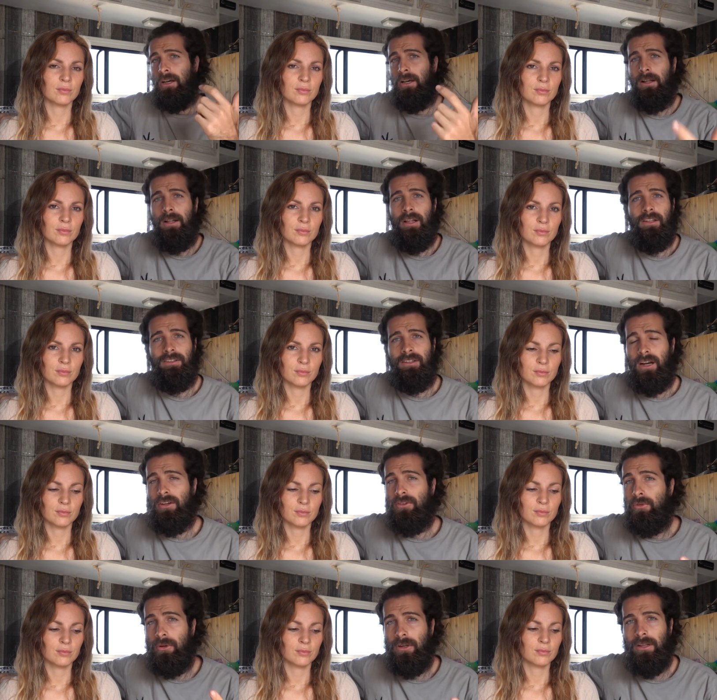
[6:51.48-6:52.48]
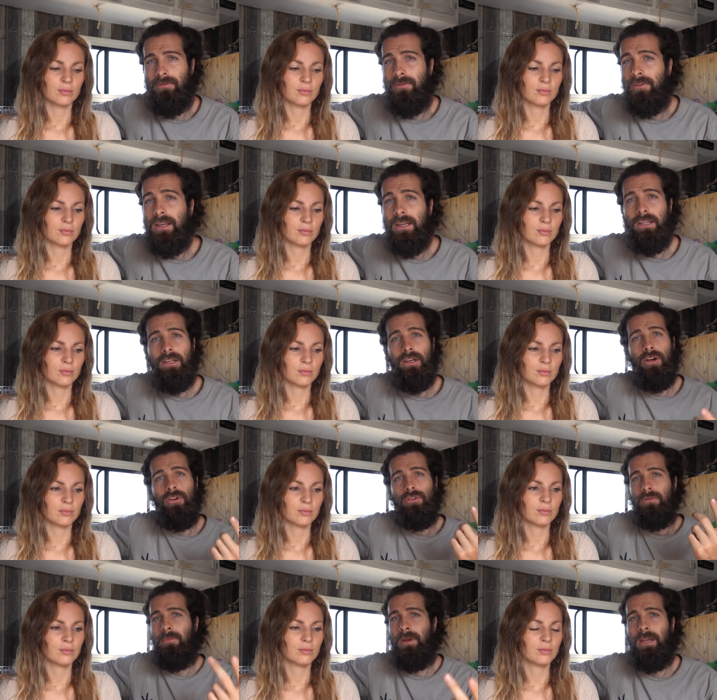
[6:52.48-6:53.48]
Speaker 1: uh, start doing uh,
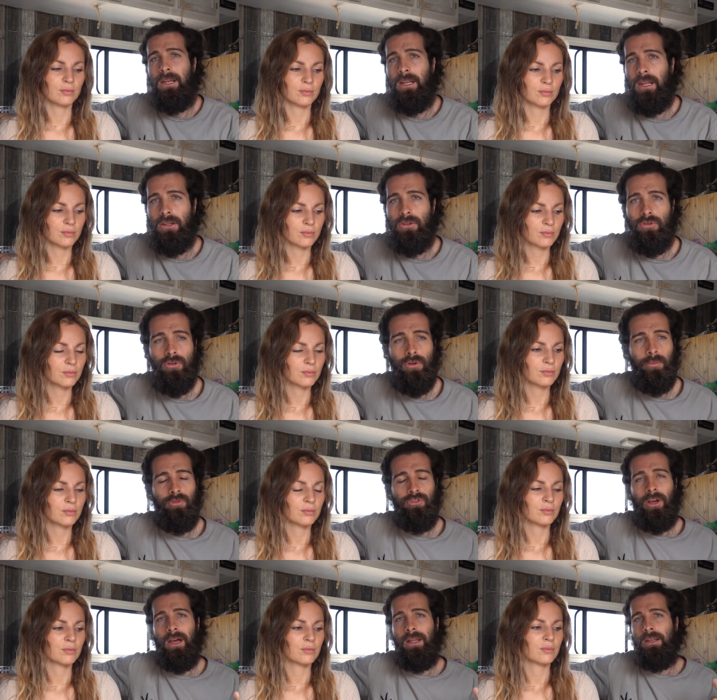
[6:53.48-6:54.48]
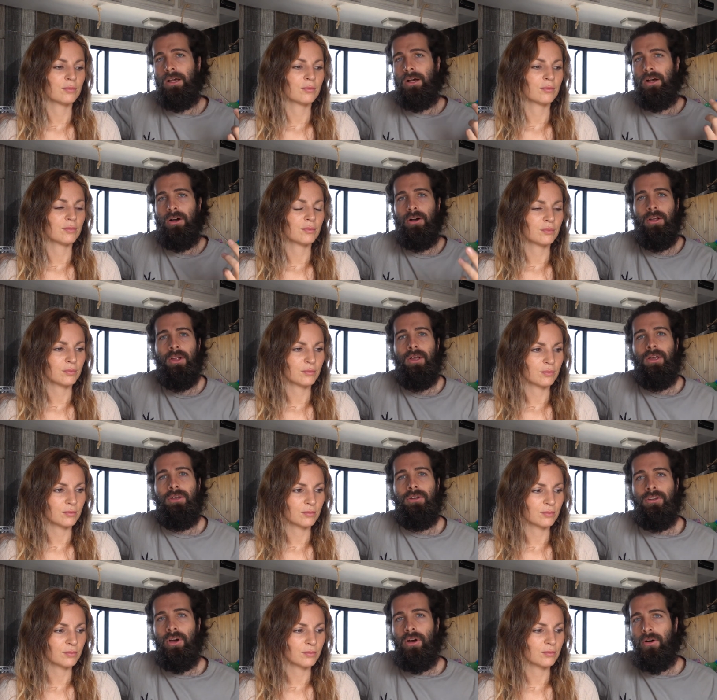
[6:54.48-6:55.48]
videos, making a YouTube channel,
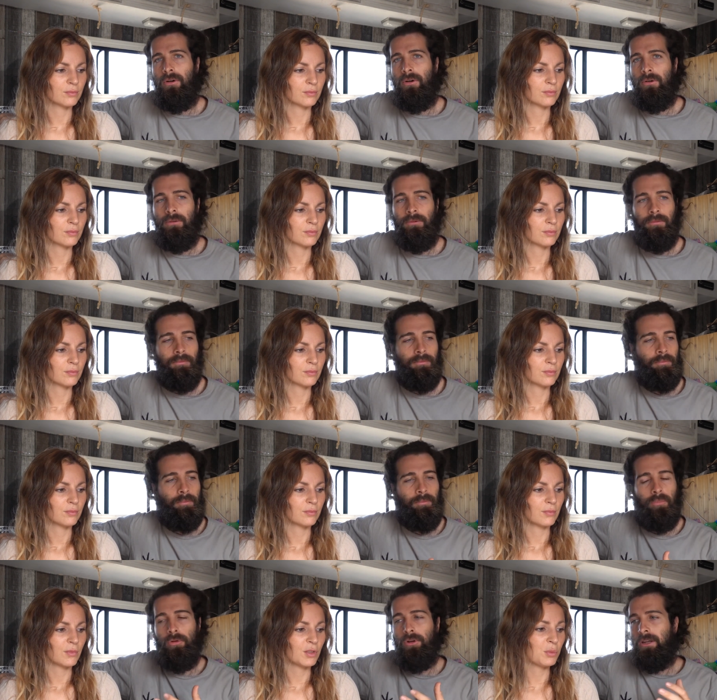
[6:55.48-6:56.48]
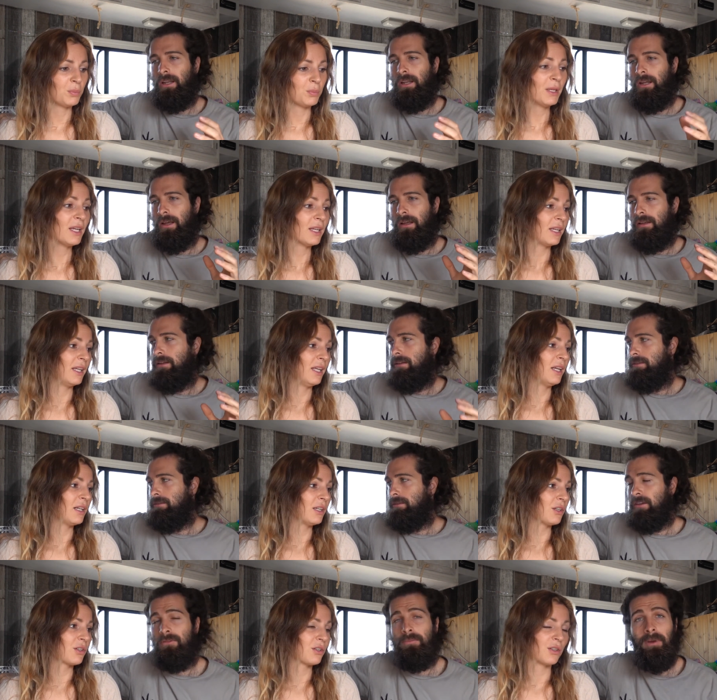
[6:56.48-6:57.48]
you know, putting in speaking in
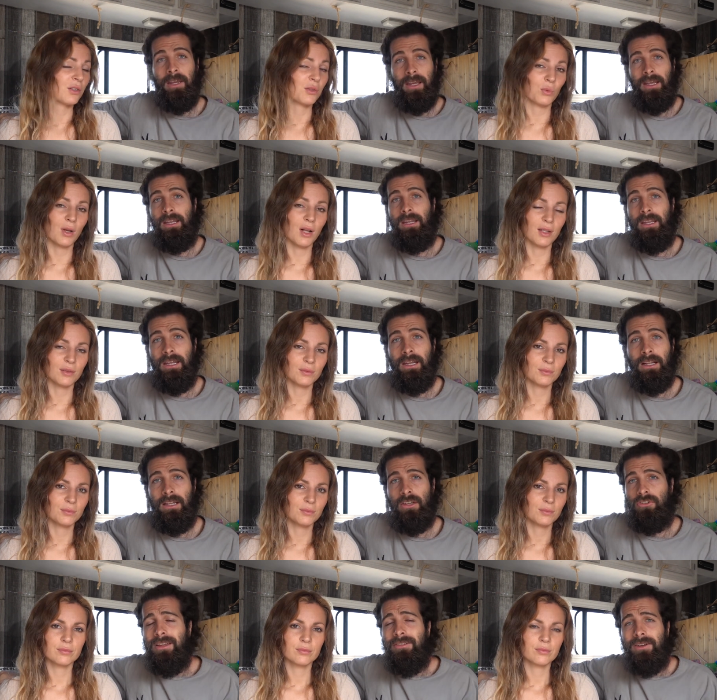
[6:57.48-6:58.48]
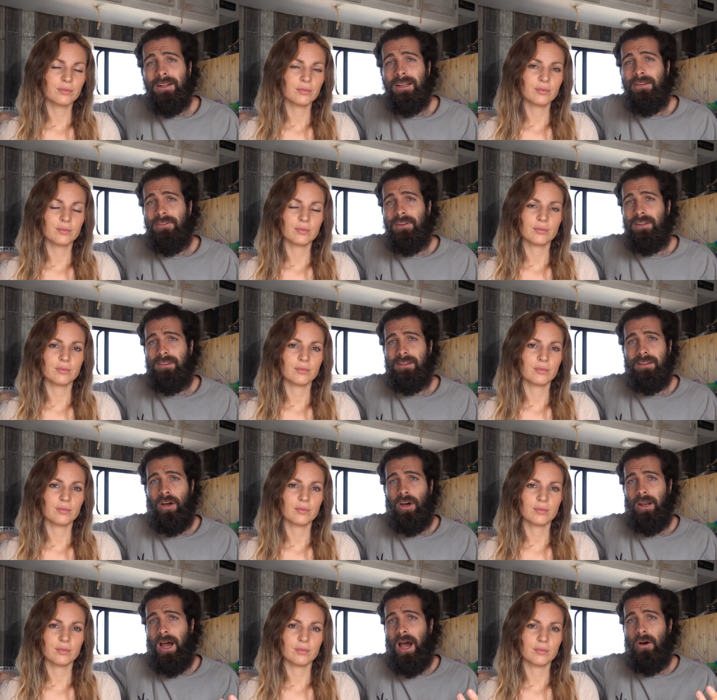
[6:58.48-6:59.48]
Speaker 2: English, speaking well. in
Speaker 1: English, even if it's
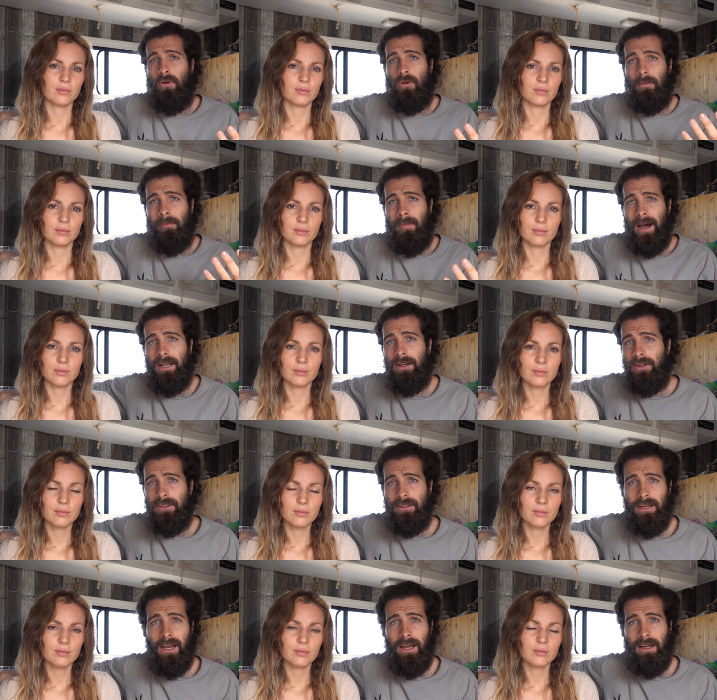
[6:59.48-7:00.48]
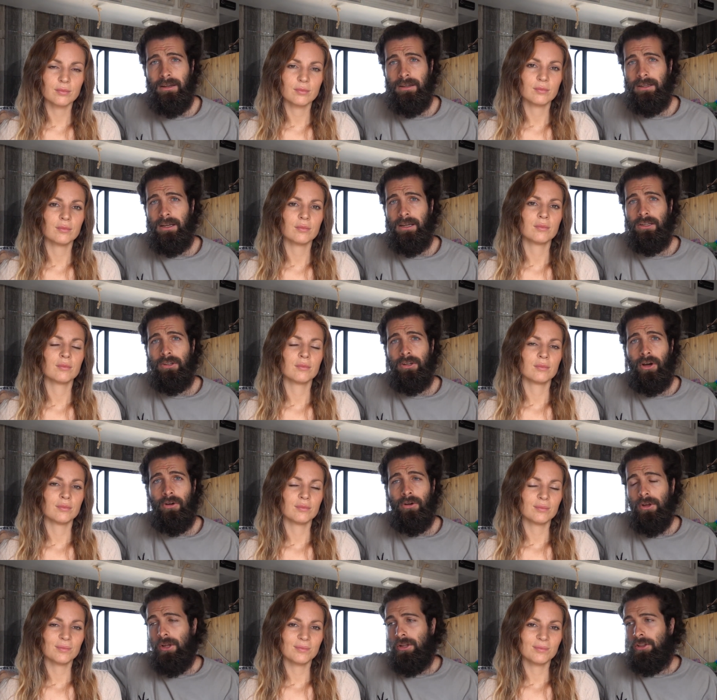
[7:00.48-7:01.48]
not our mother tongue, you
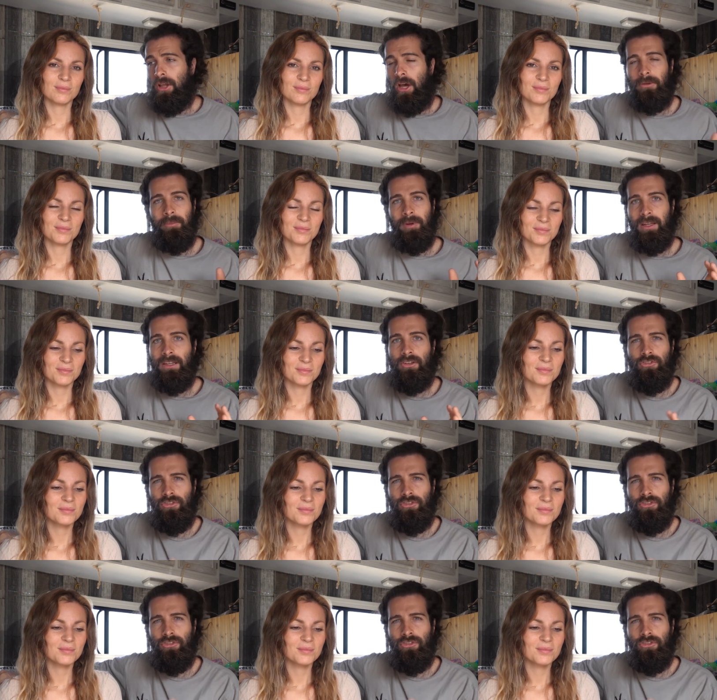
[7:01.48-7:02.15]
know, not being